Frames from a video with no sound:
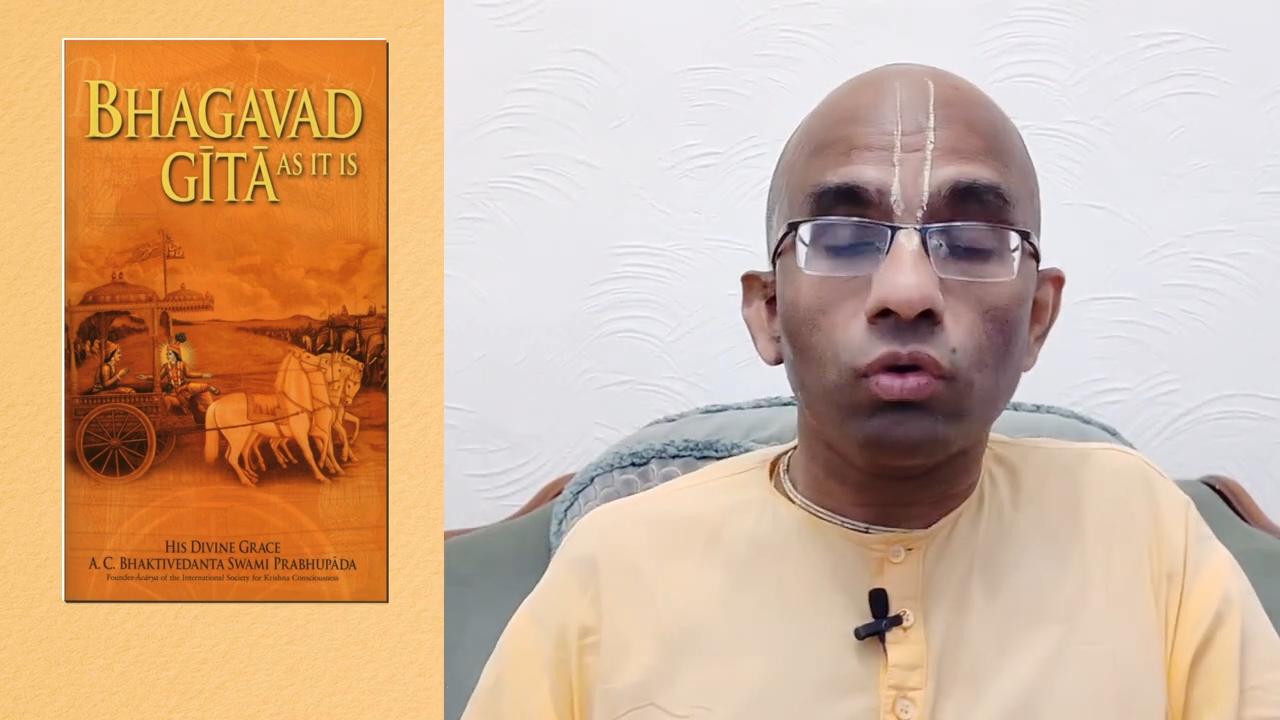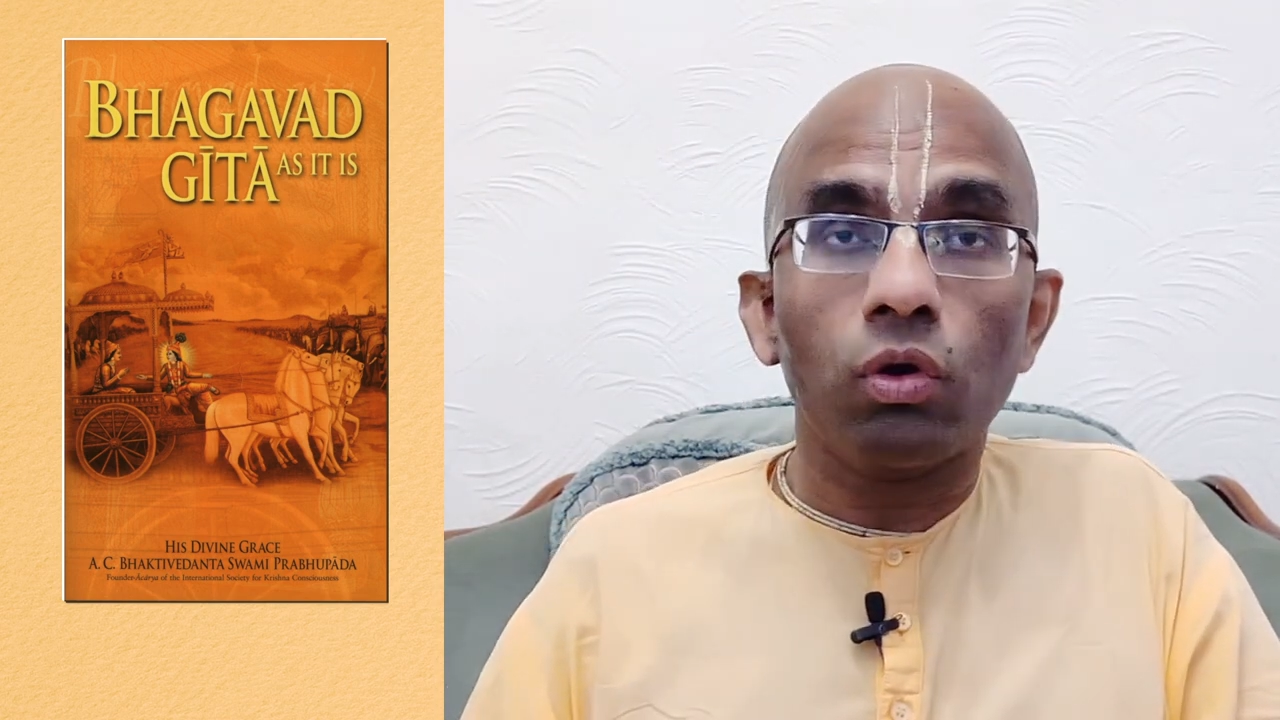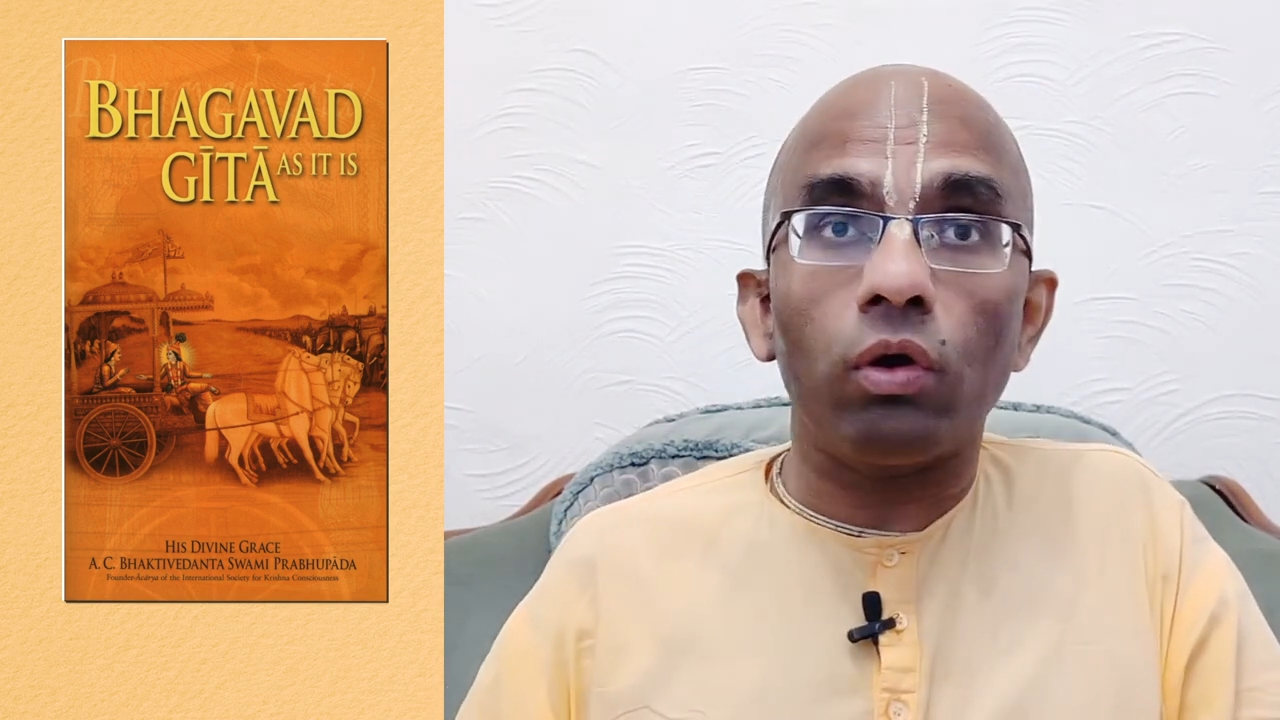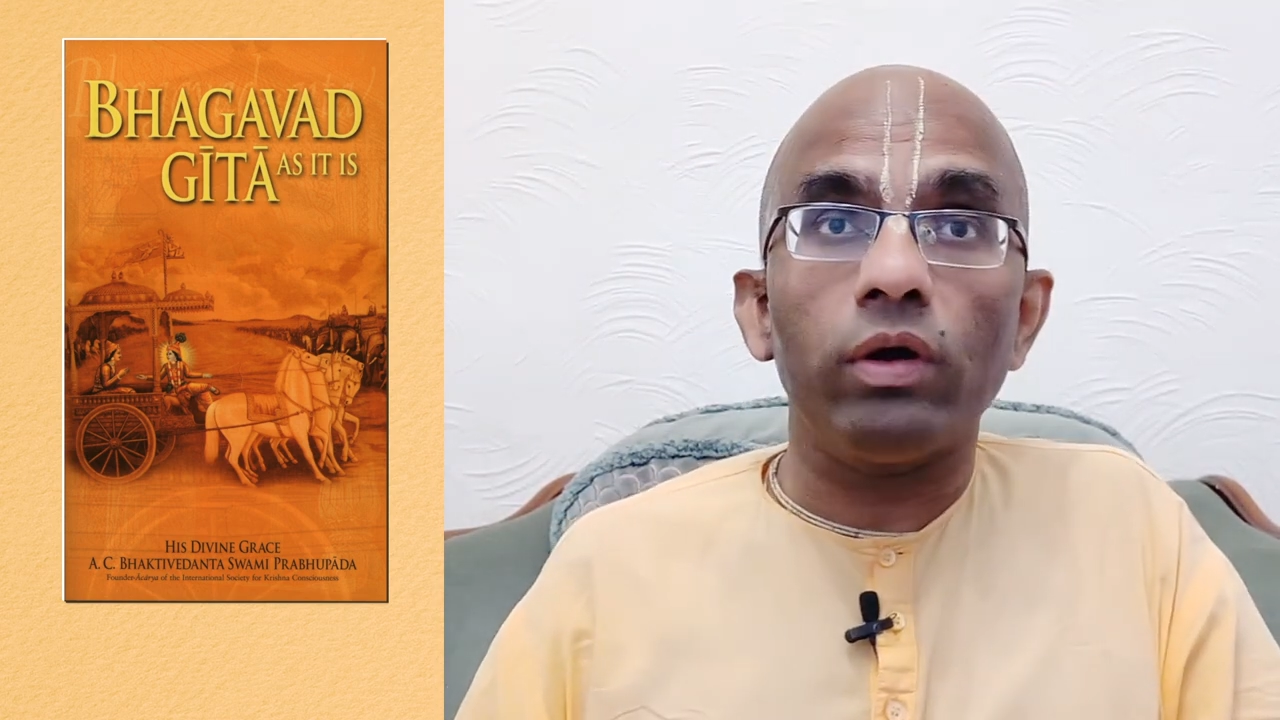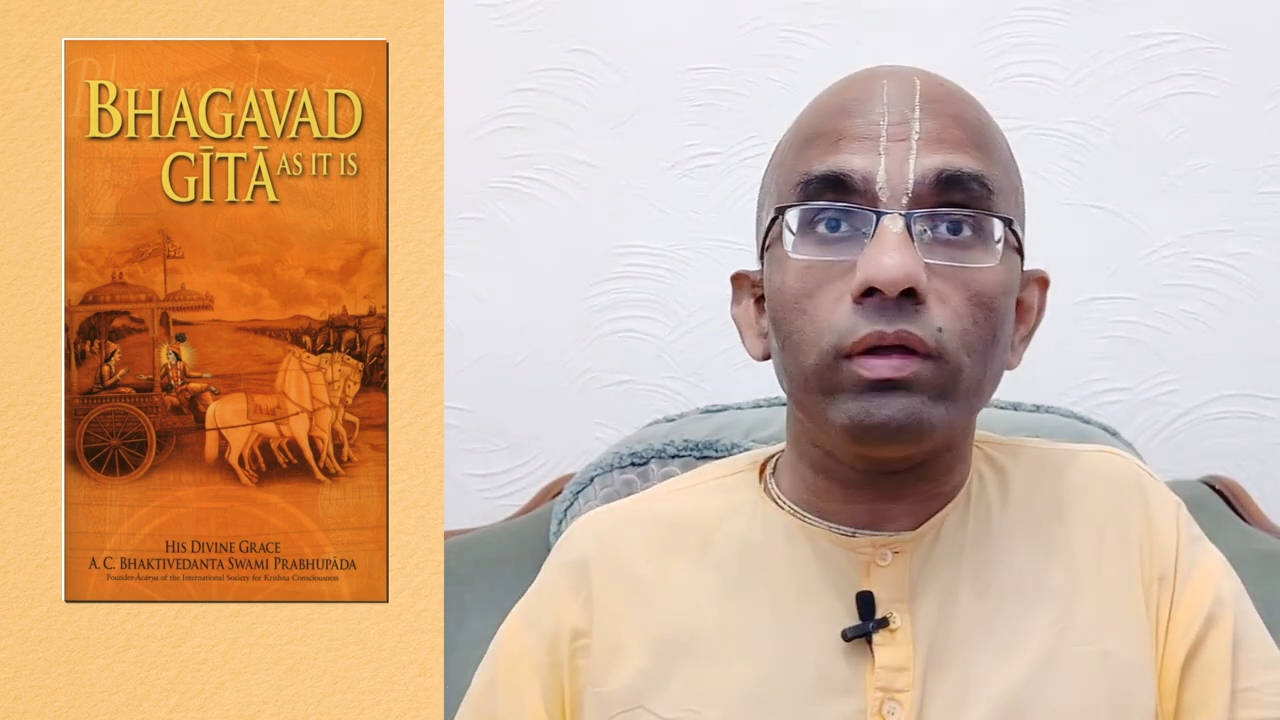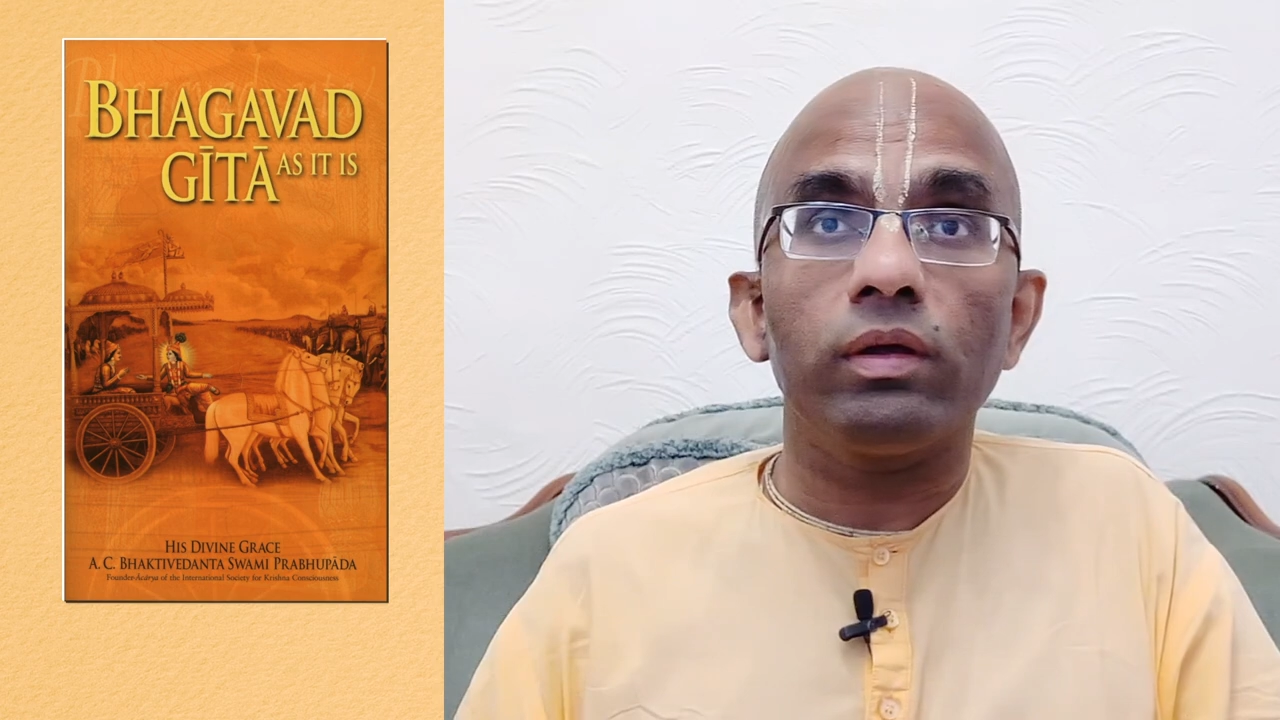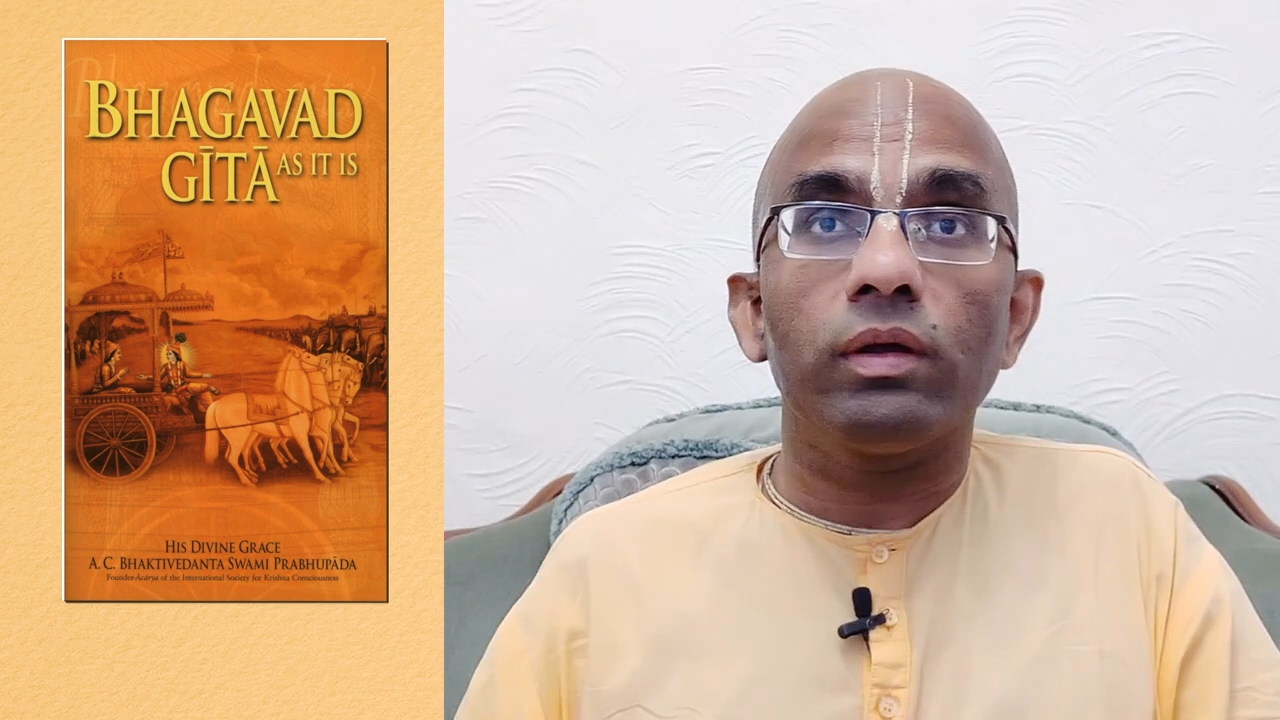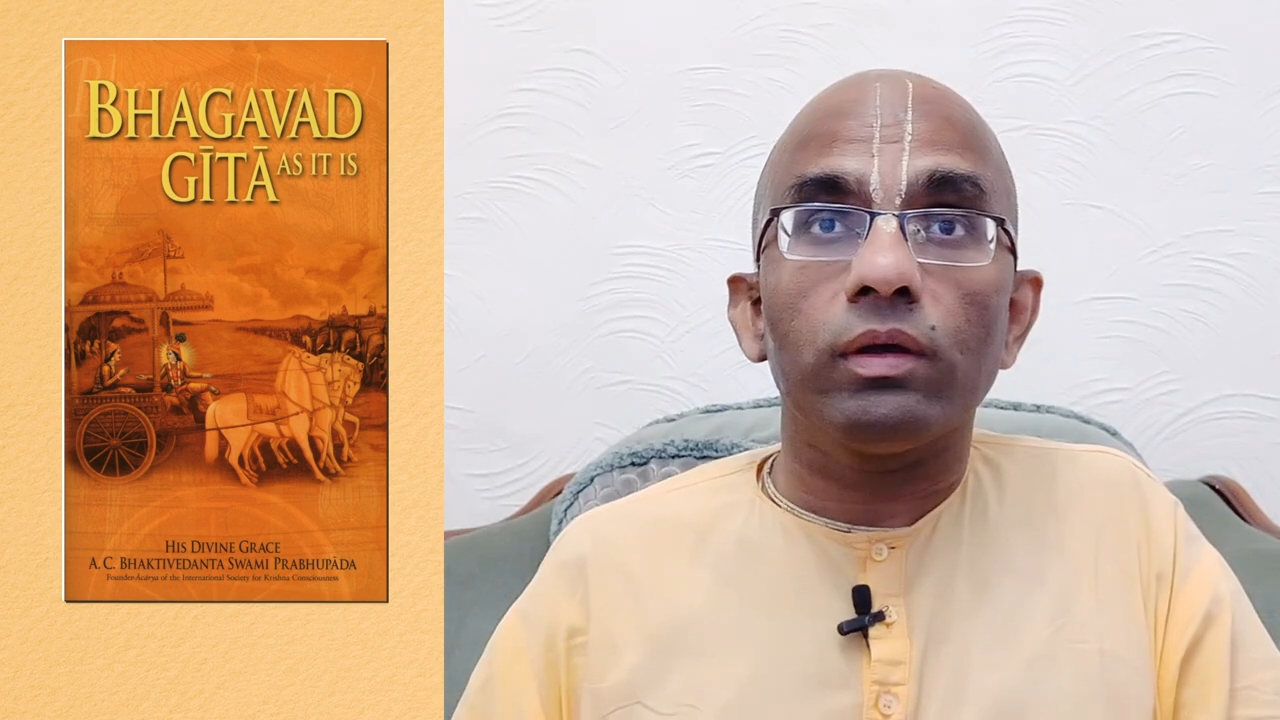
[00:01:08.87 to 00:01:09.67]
good,